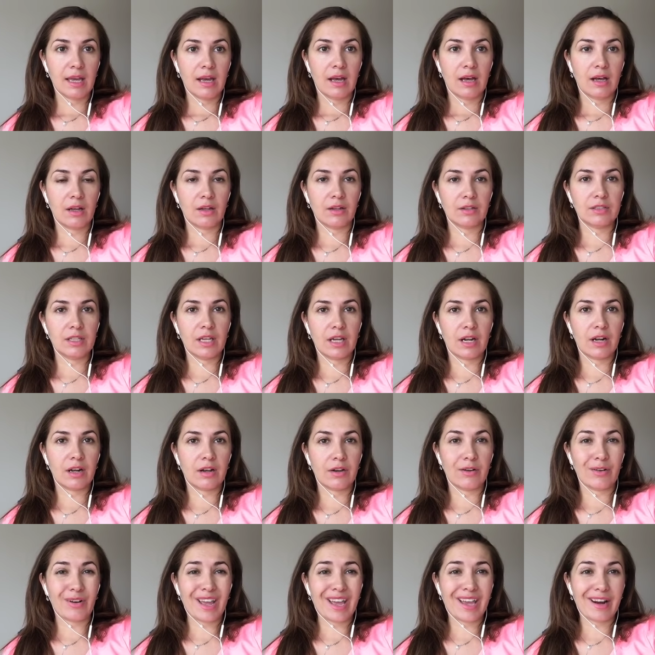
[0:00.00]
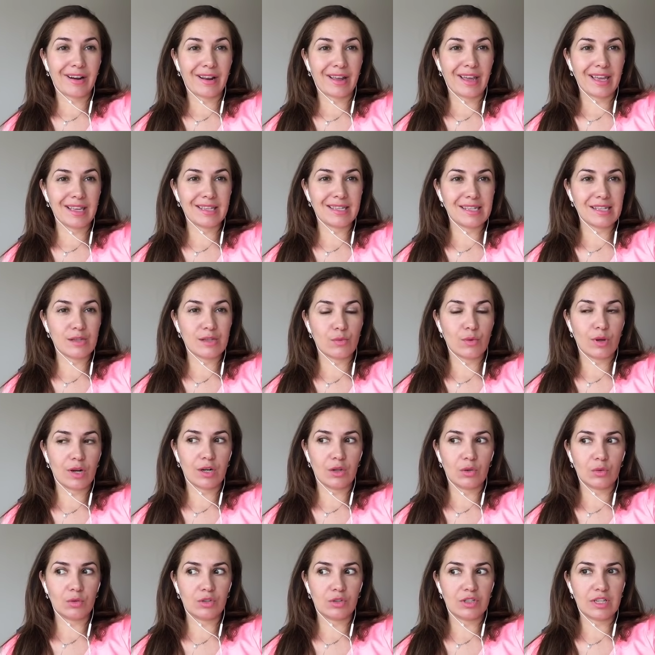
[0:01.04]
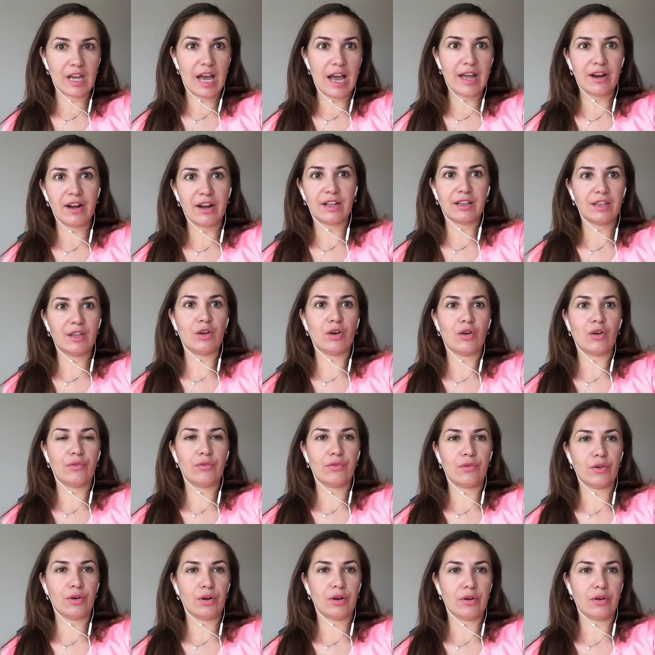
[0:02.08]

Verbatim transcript: There are rare cases where you directly go for a